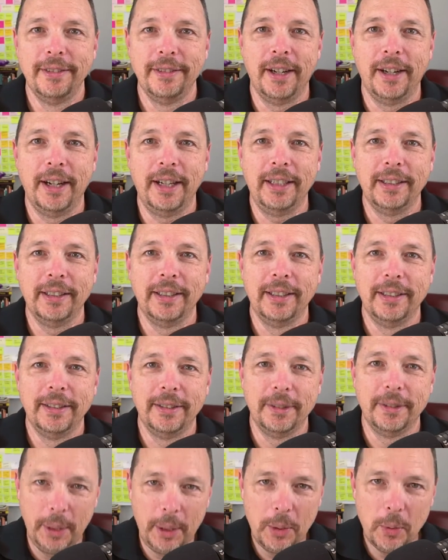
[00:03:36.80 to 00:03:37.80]
right?
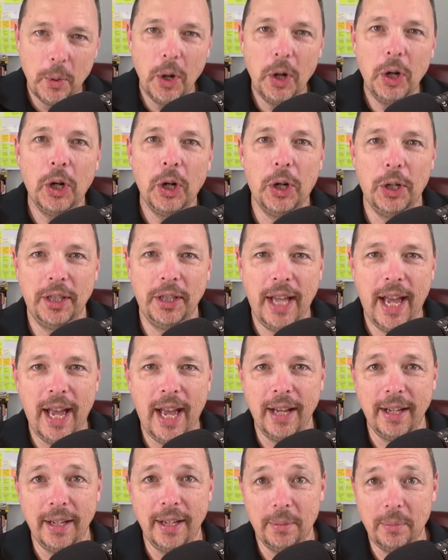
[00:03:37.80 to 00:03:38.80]
We can work on
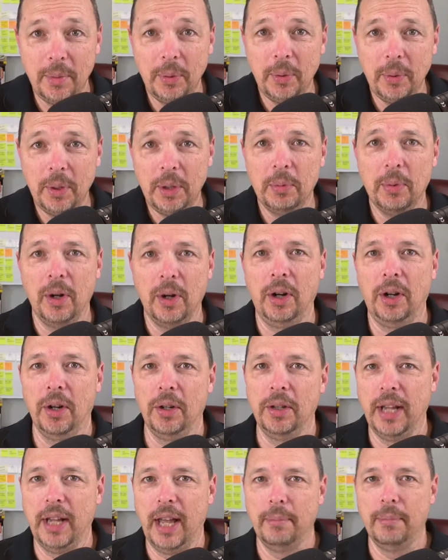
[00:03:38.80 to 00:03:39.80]
that, and we will work
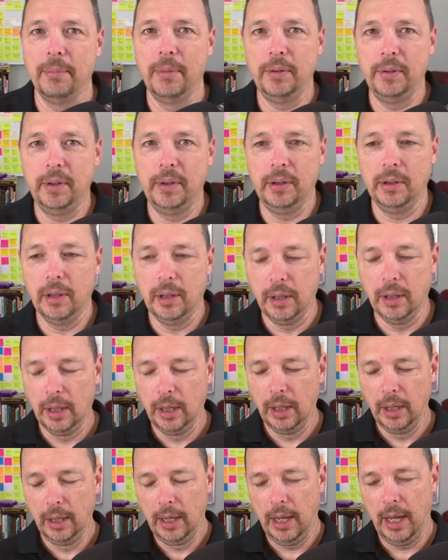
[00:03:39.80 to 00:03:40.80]
on that moving
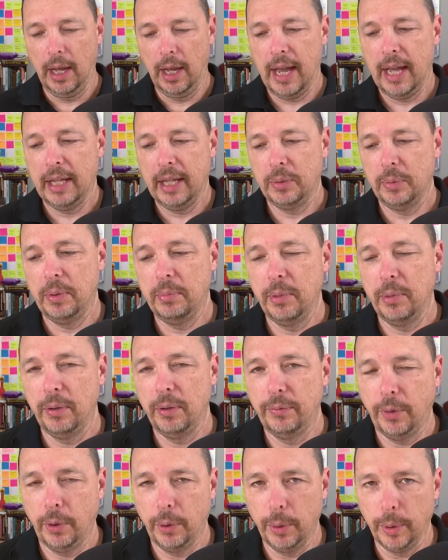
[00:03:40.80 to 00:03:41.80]
uh, as we
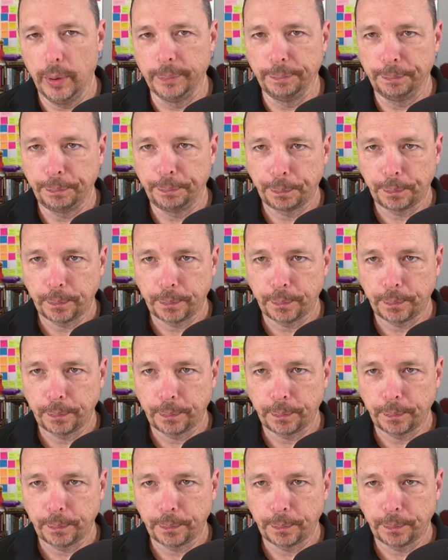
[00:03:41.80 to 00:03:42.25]
move forward.